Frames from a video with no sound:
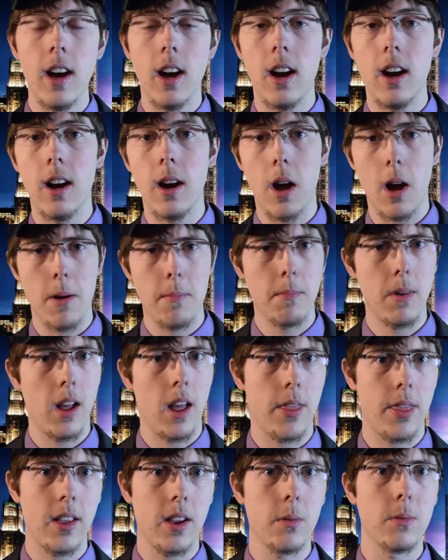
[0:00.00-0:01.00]

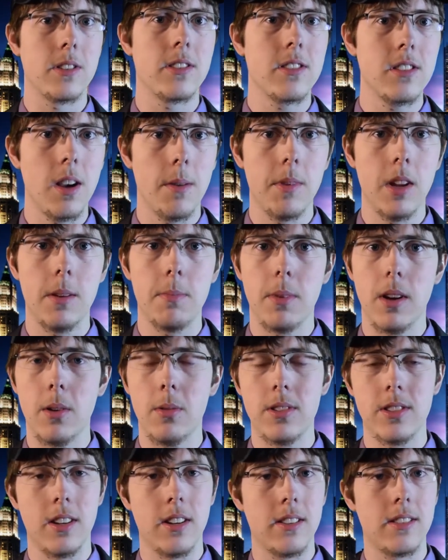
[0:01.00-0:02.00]
I think it was Summit, but it
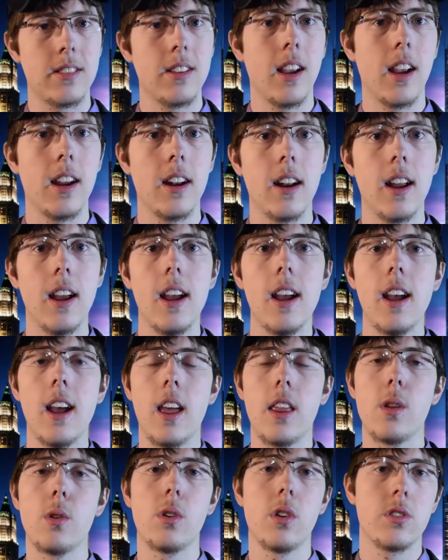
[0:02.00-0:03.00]
was insane.
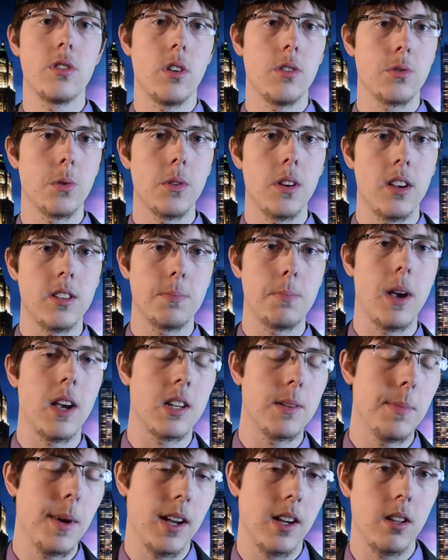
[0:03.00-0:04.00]
And there was also a nice
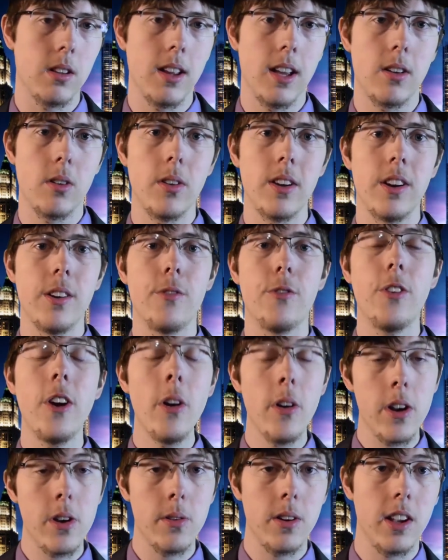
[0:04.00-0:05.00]
back-to-back collateral and a
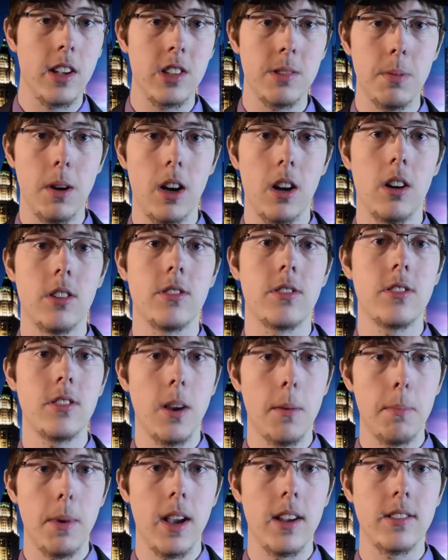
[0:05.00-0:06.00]
very unique spot on
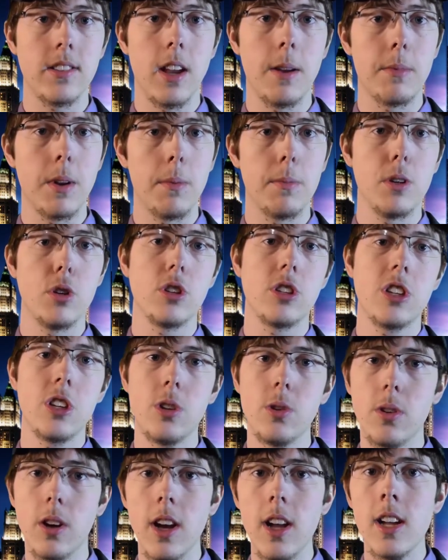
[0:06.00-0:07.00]
Subbase
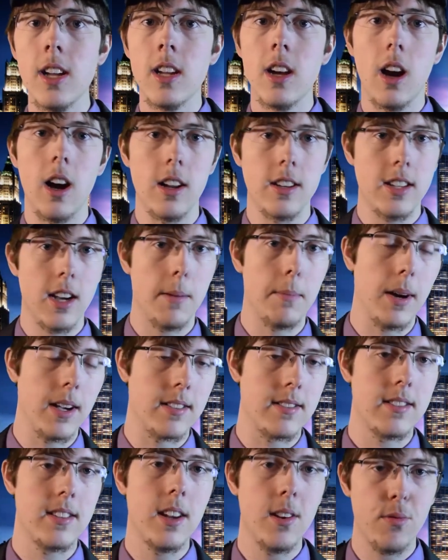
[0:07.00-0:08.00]
MW2, down by
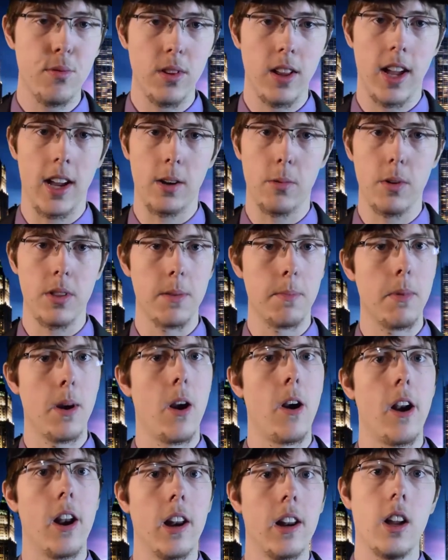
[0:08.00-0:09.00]
C Flag with the
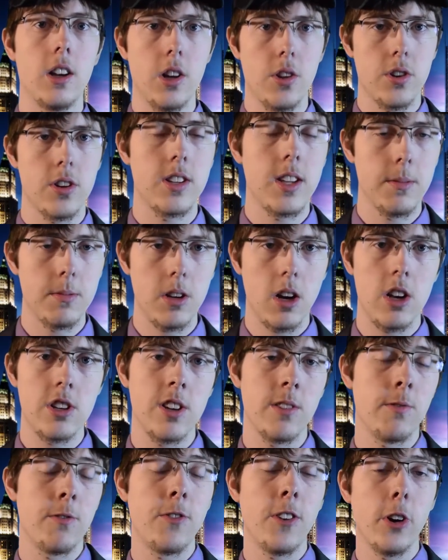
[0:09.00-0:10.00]
Barrett. Another Team Taj
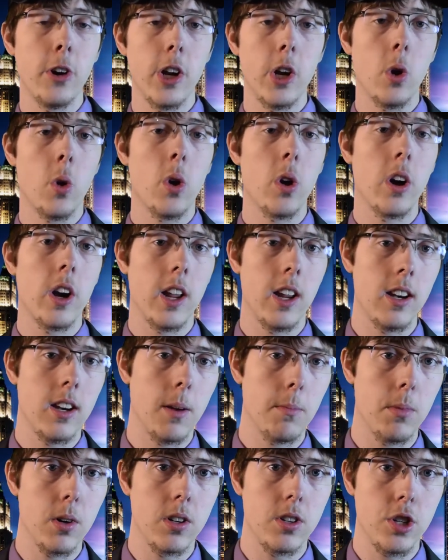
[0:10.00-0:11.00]
inferiority
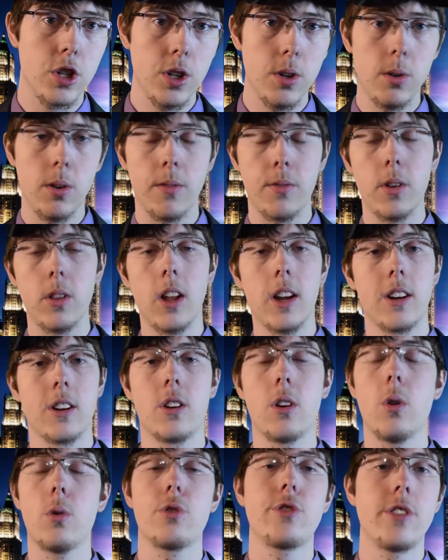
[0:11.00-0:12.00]
number 2. If you like
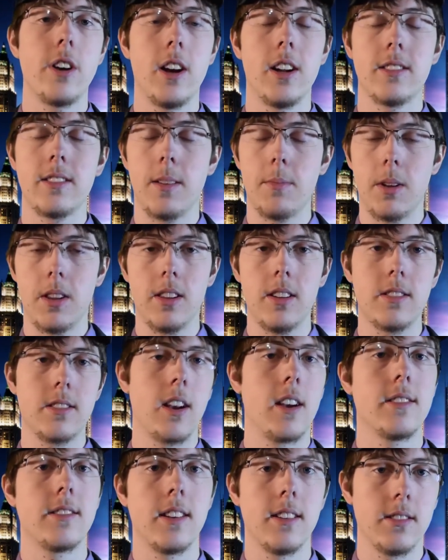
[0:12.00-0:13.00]
ghost shots, I mean, these
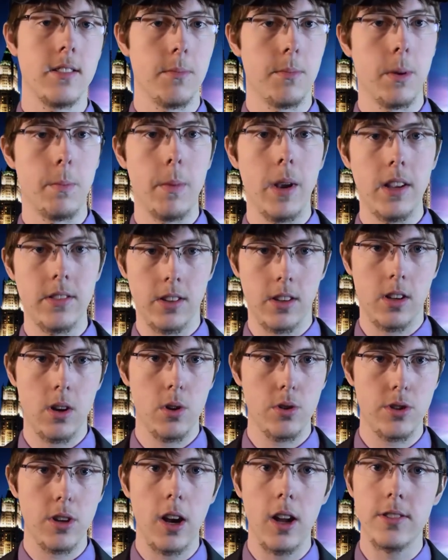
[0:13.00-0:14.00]
guys had some amazing
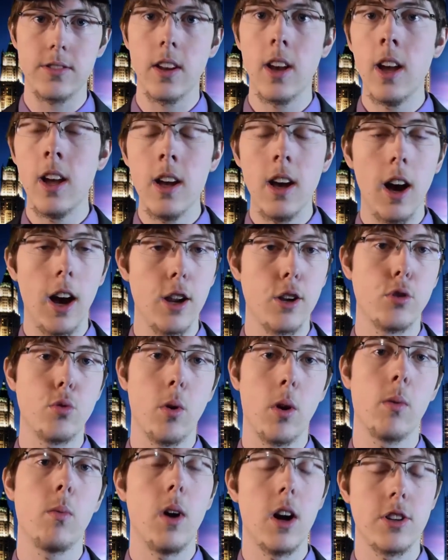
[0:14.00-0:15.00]
ghost shots. I
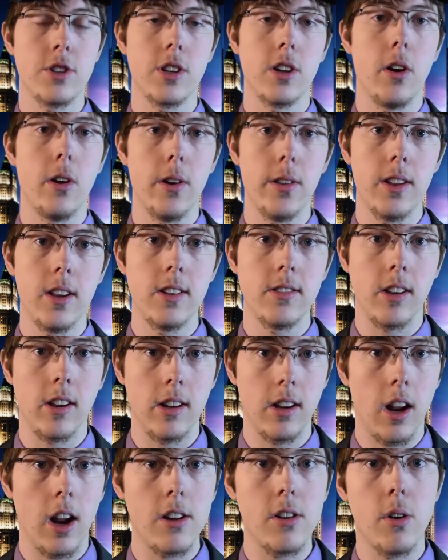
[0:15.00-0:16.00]
enjoyed watching all these.
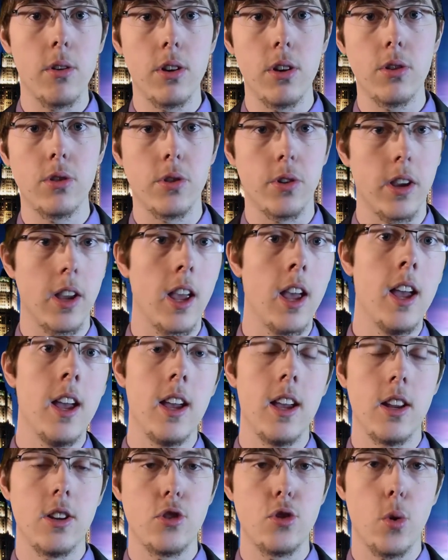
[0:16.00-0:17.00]
I don't usually
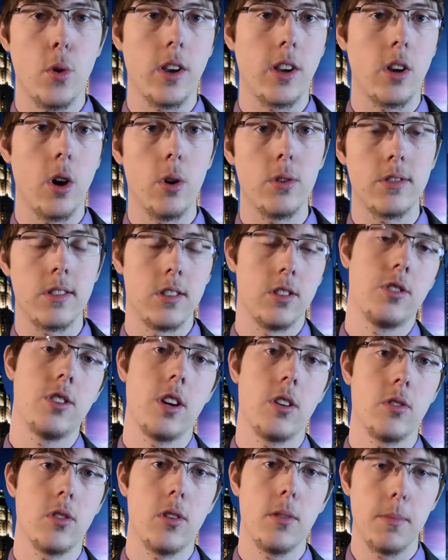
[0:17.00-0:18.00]
enjoy ghosts in
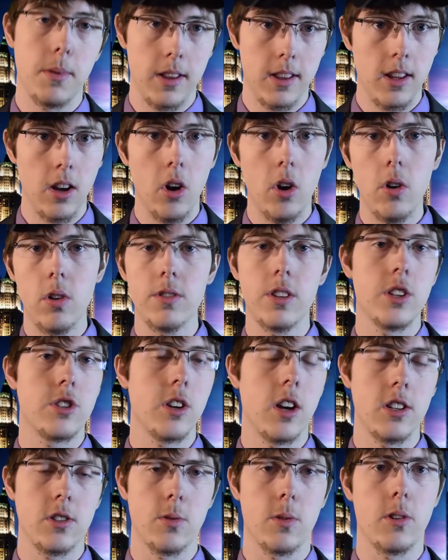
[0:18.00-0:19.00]
general, but all these
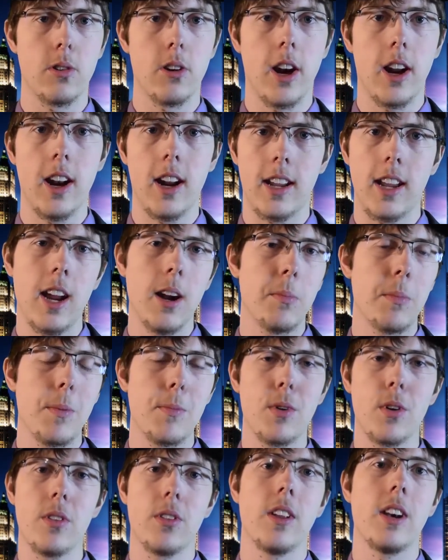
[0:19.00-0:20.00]
shots were great. I can't
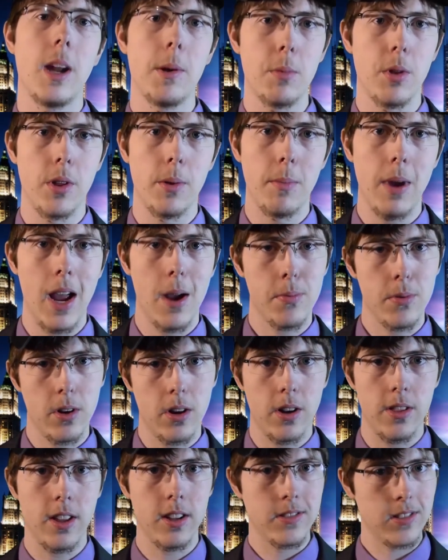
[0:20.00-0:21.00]
remember the name of the map
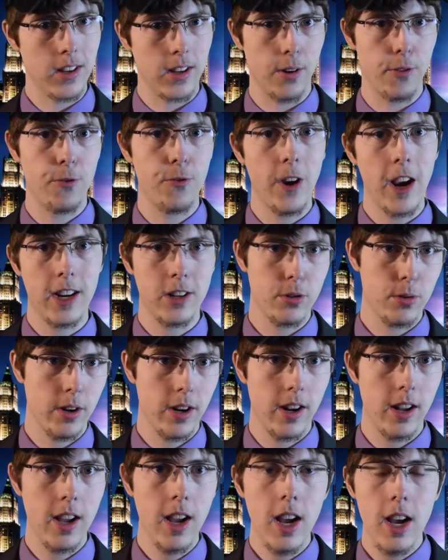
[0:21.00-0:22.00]
that's like a
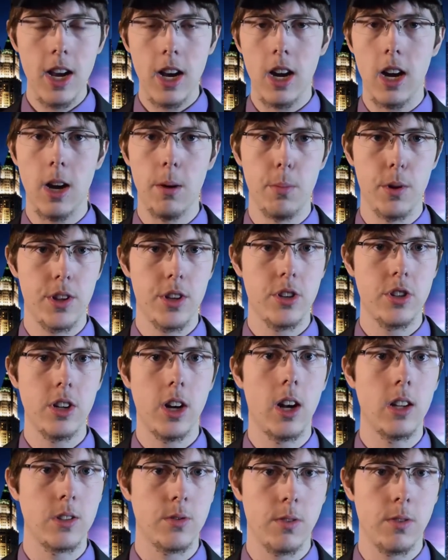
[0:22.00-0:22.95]
factory, but the shots